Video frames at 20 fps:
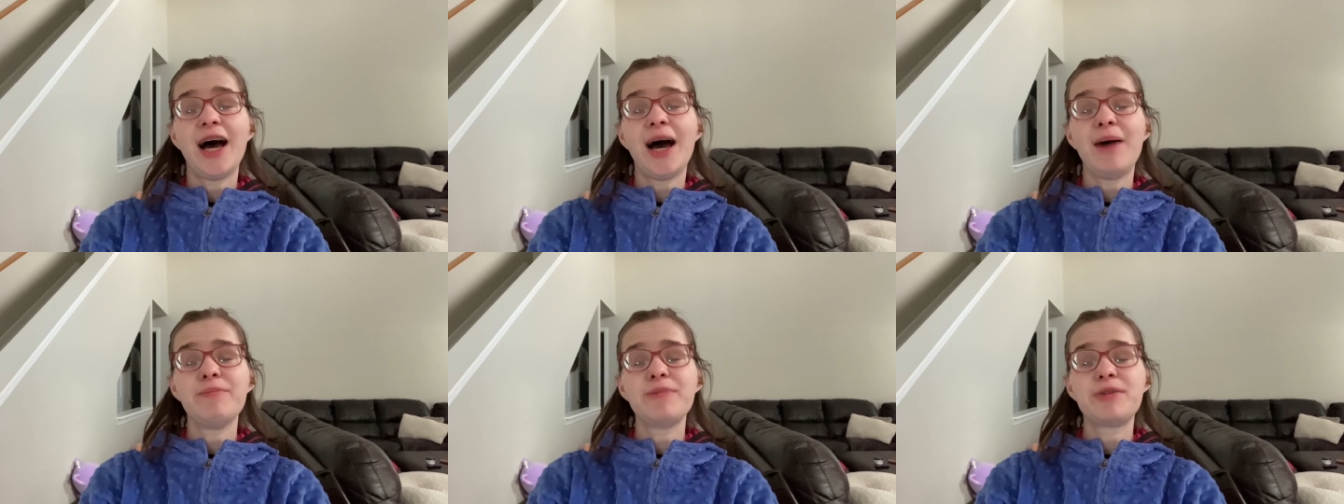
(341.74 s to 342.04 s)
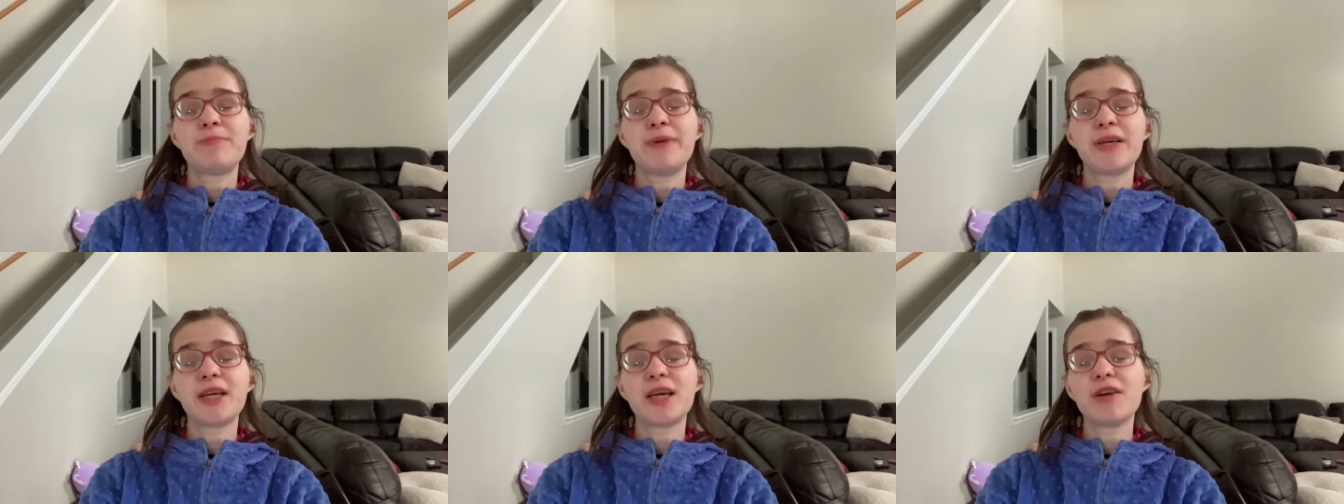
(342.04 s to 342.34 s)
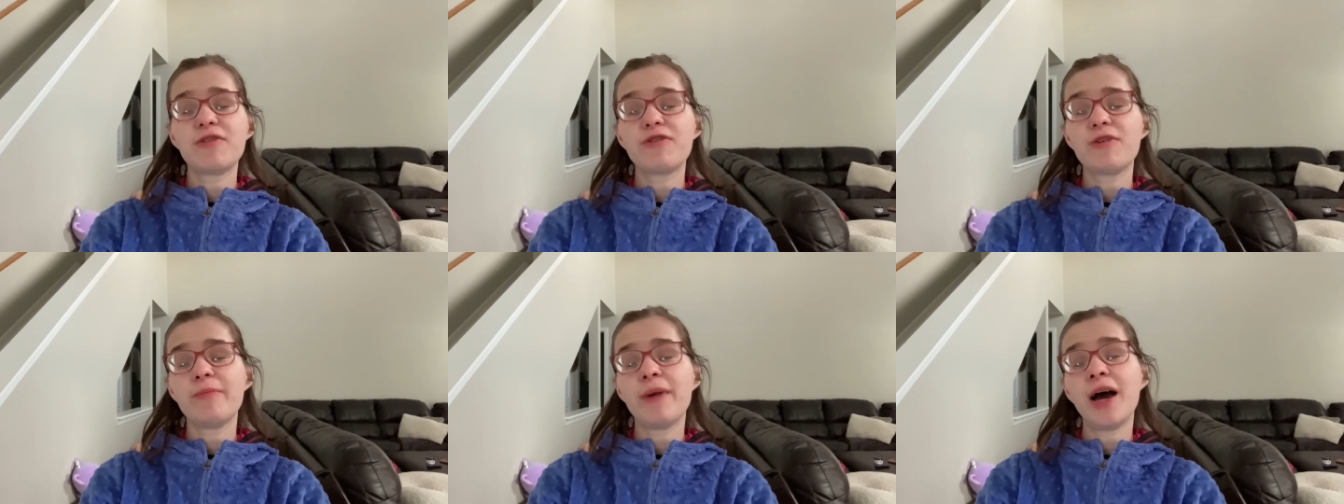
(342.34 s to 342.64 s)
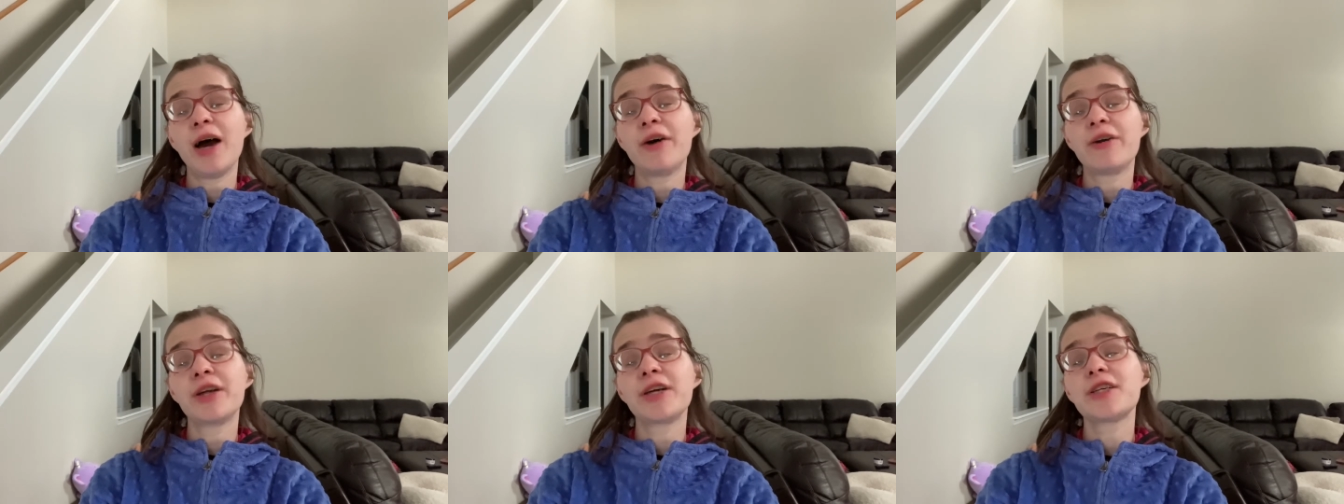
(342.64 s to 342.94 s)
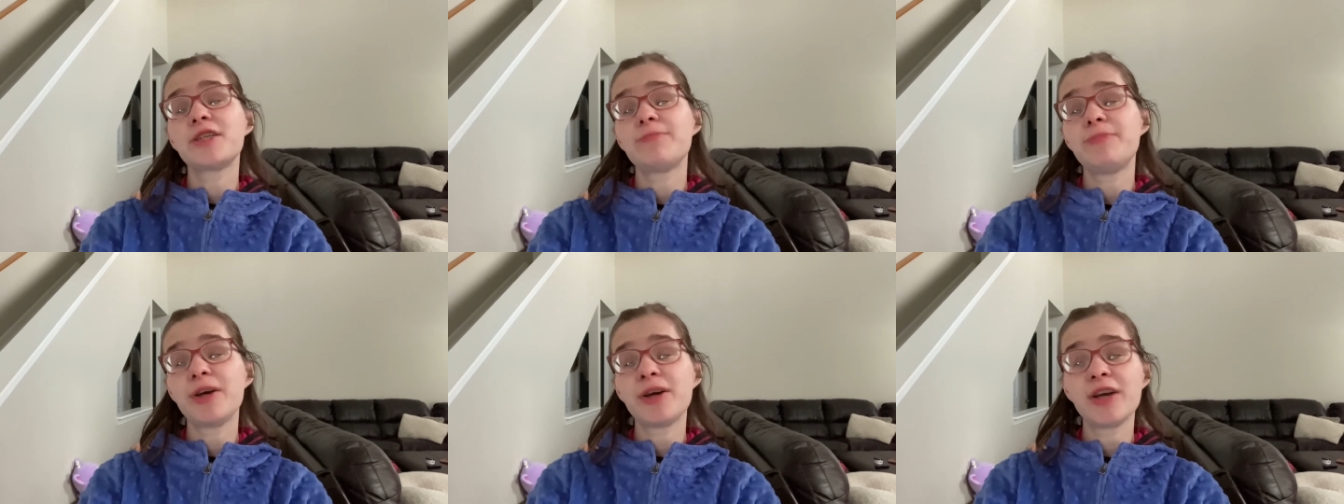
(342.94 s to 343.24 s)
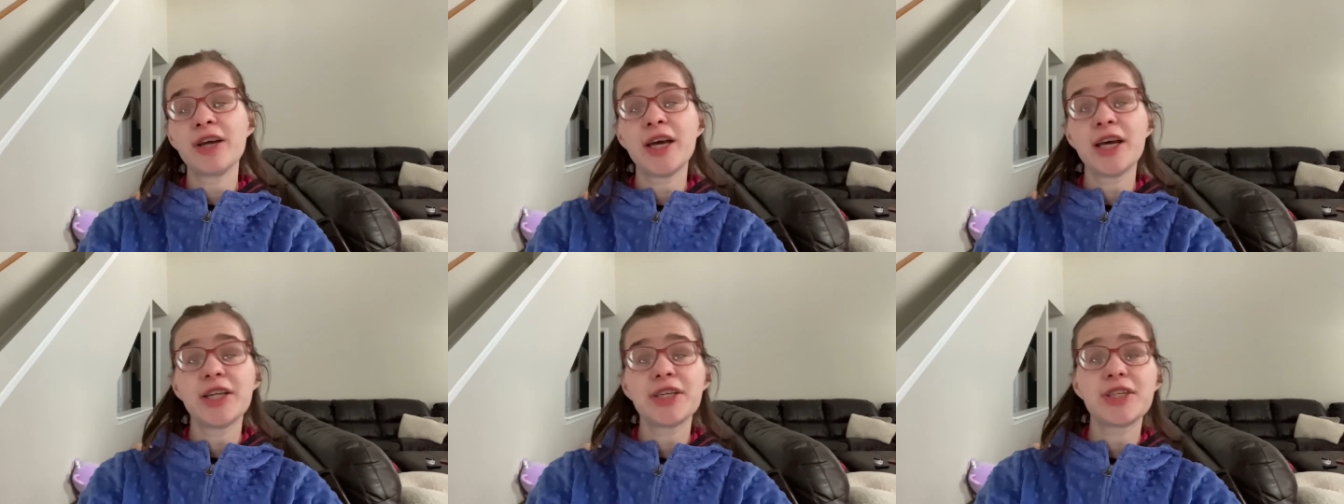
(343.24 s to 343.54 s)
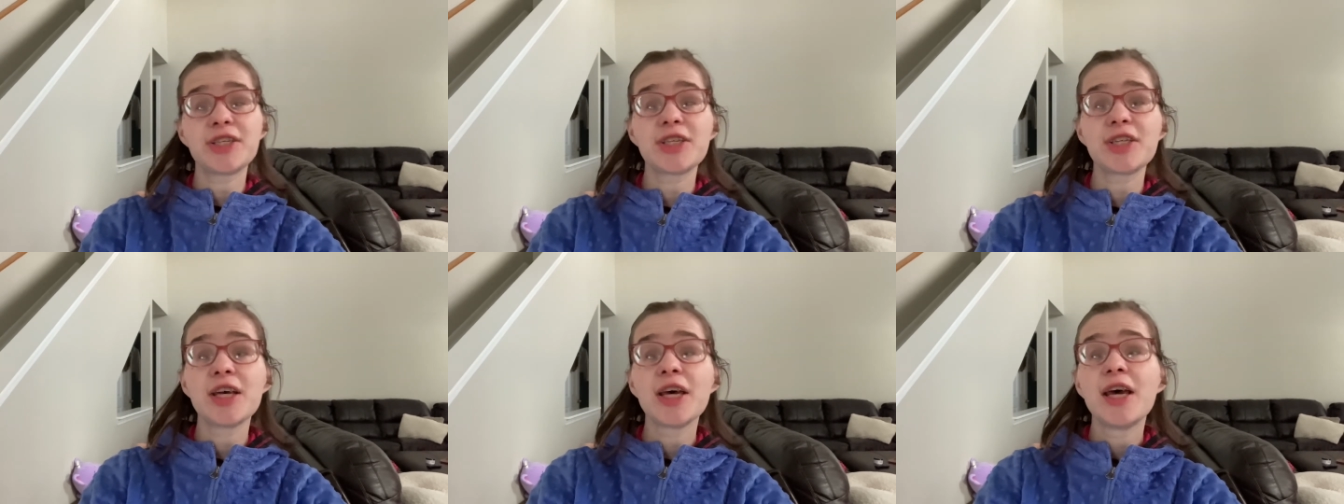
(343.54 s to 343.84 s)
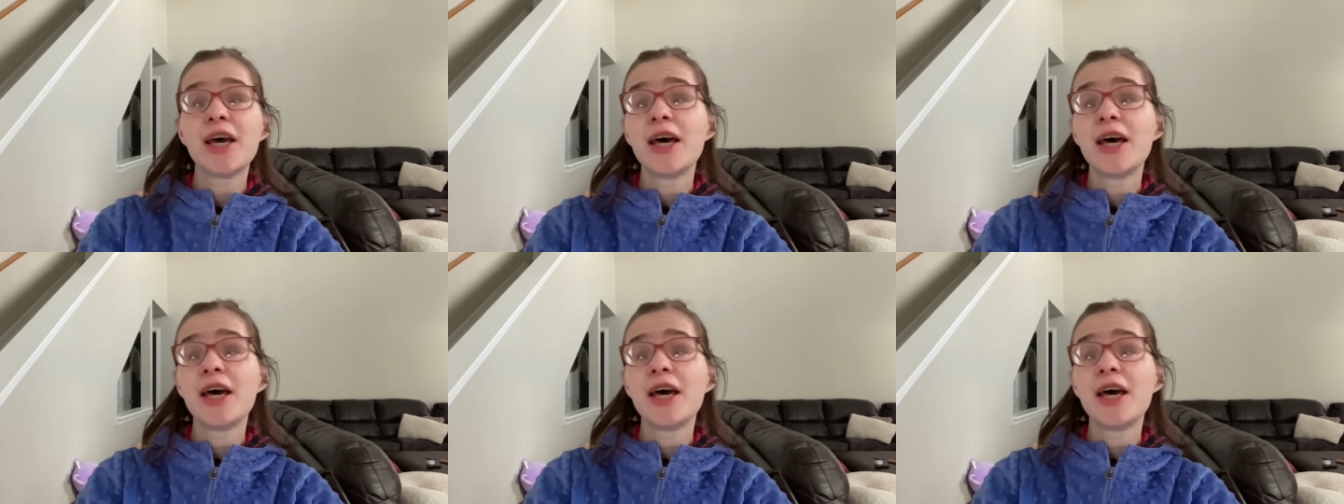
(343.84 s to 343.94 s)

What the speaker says: speaking from my own experience,